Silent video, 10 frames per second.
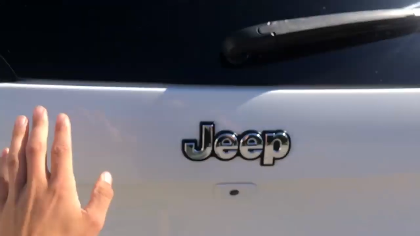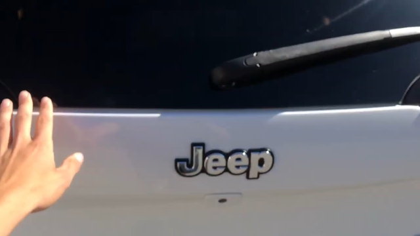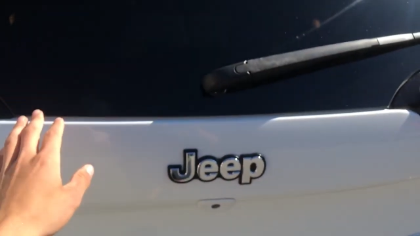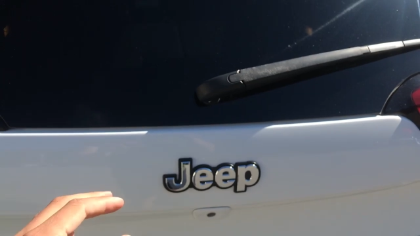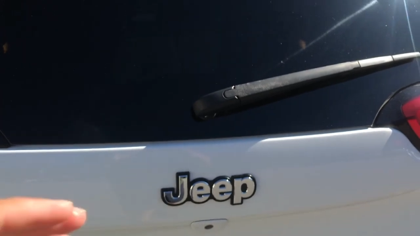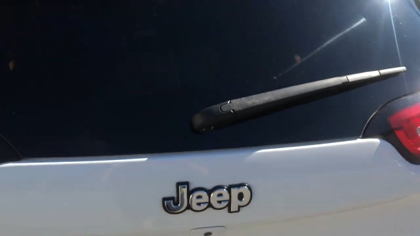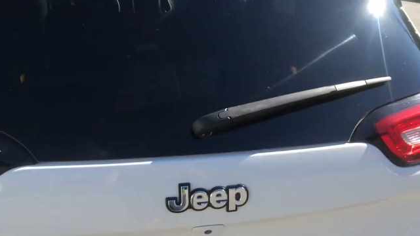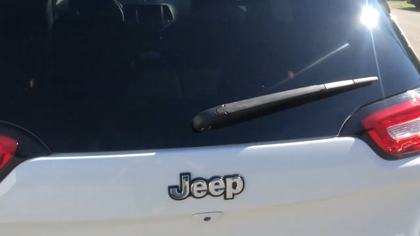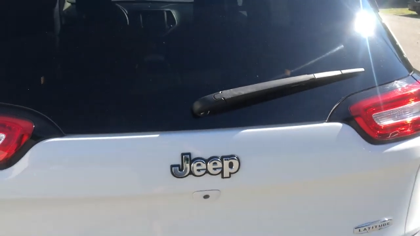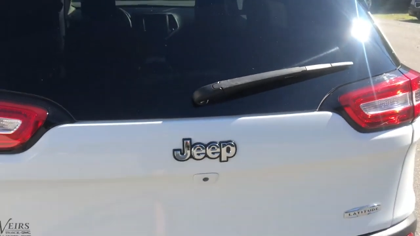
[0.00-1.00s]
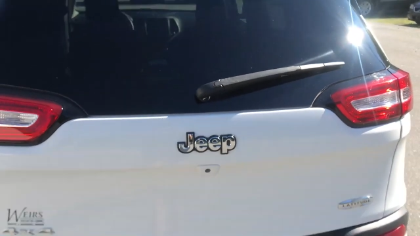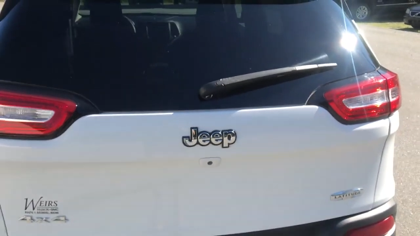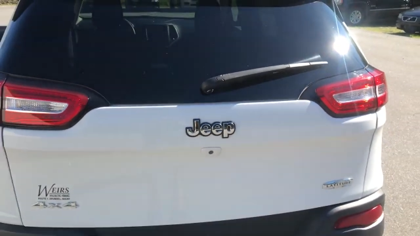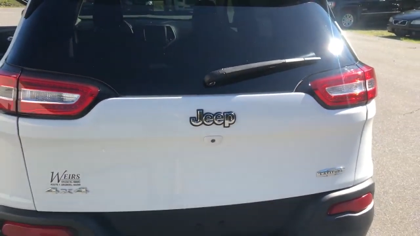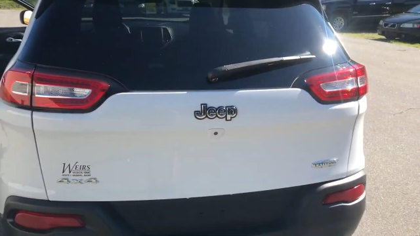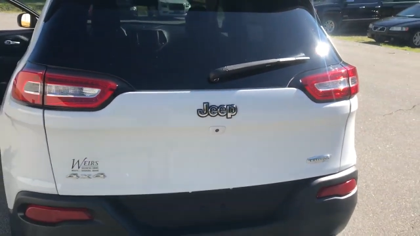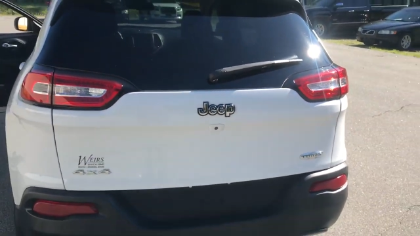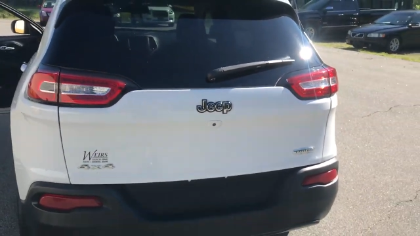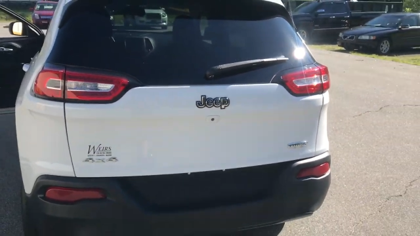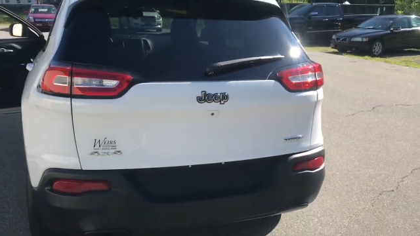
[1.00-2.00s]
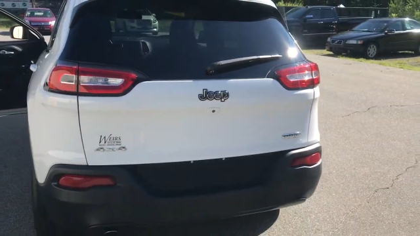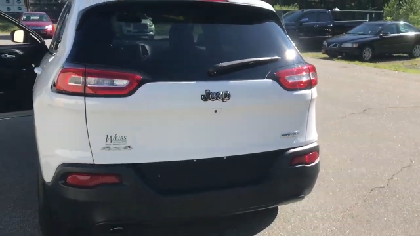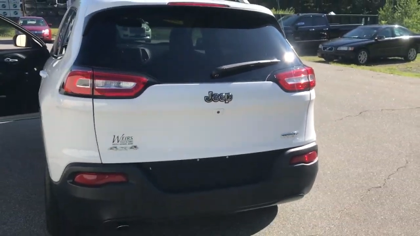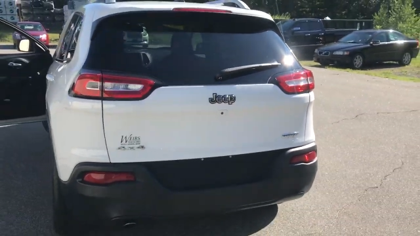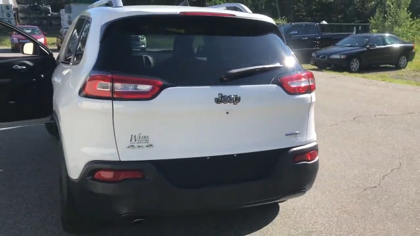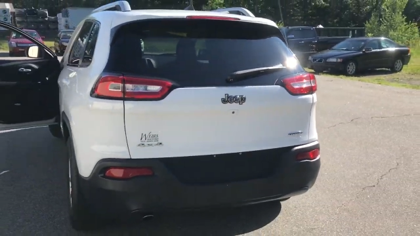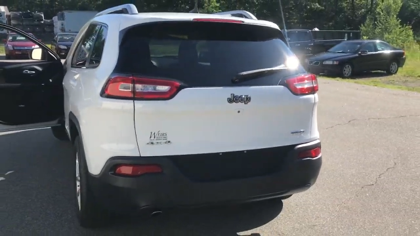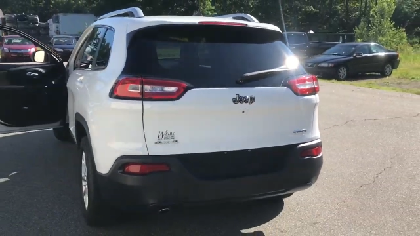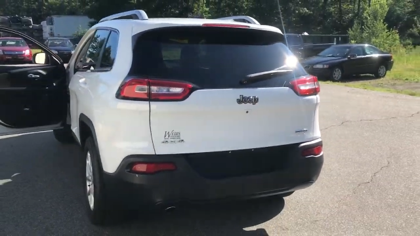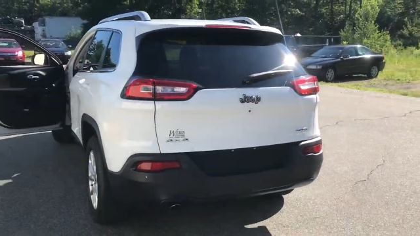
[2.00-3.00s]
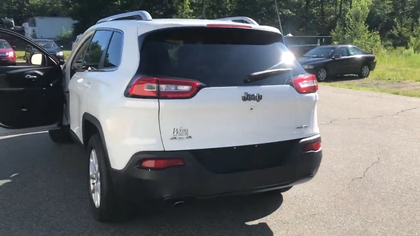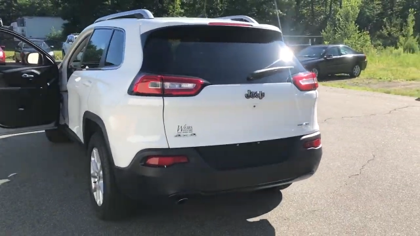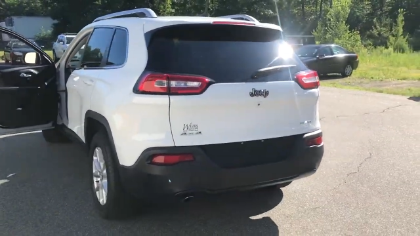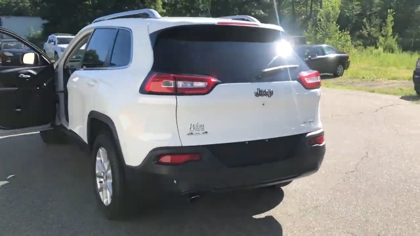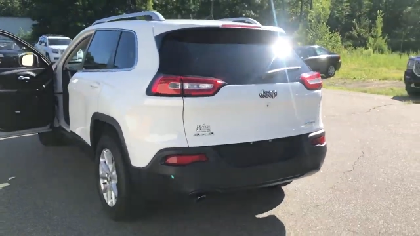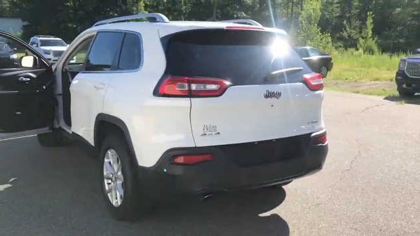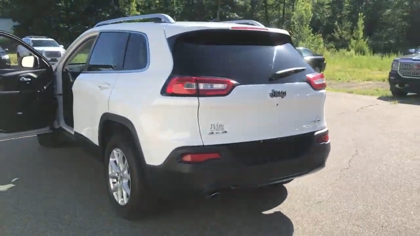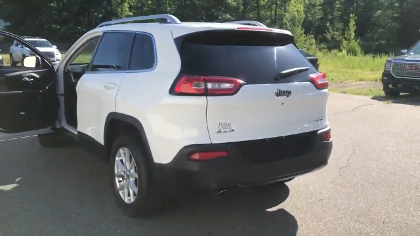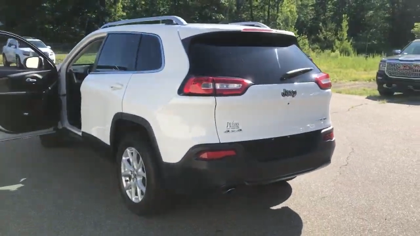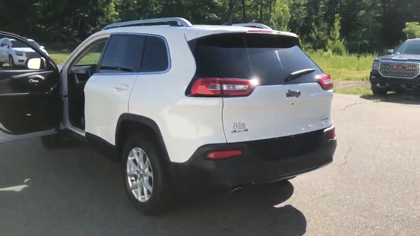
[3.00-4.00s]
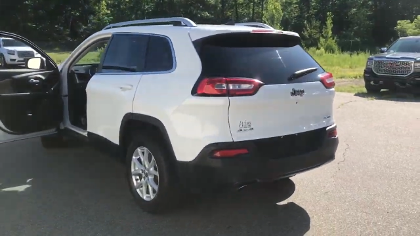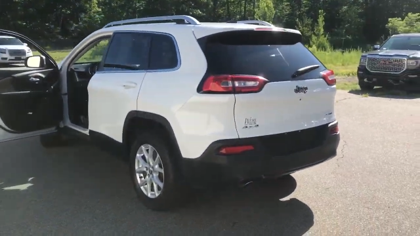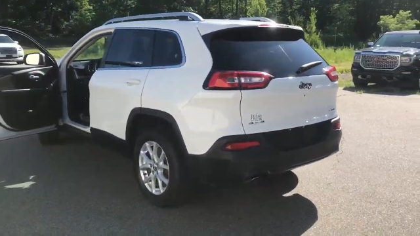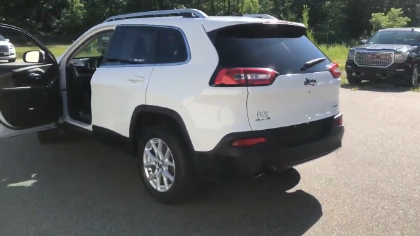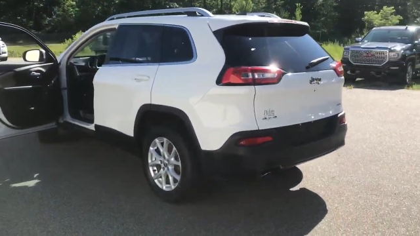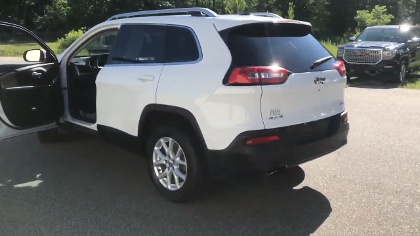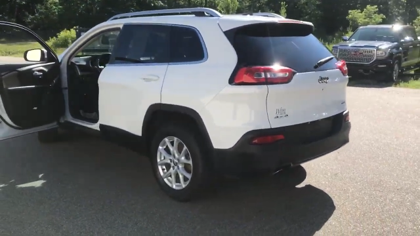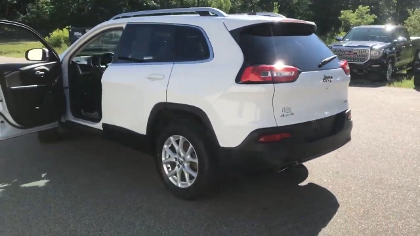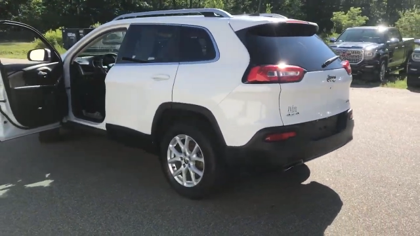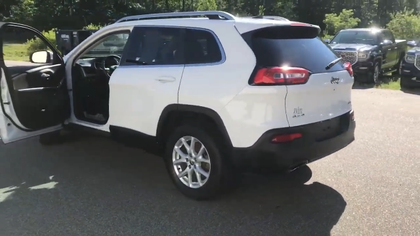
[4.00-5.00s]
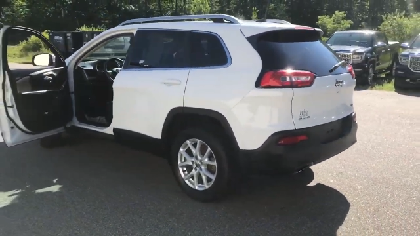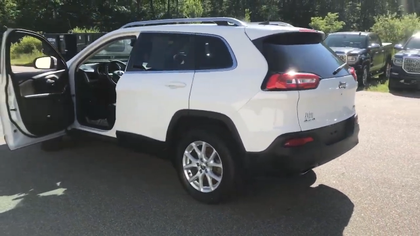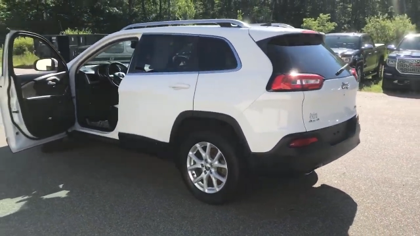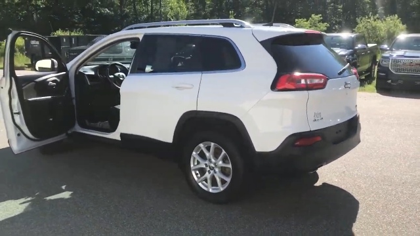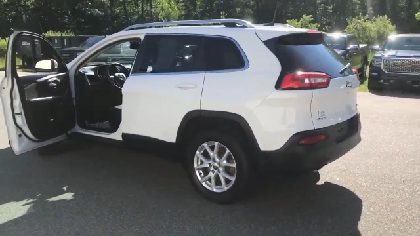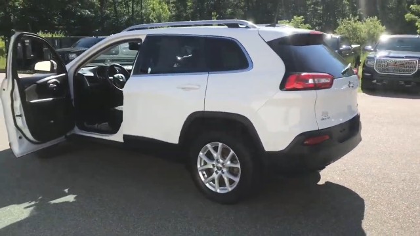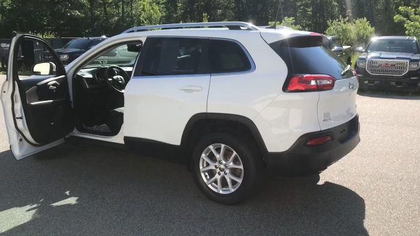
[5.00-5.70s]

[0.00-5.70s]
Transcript: (no speaker visible)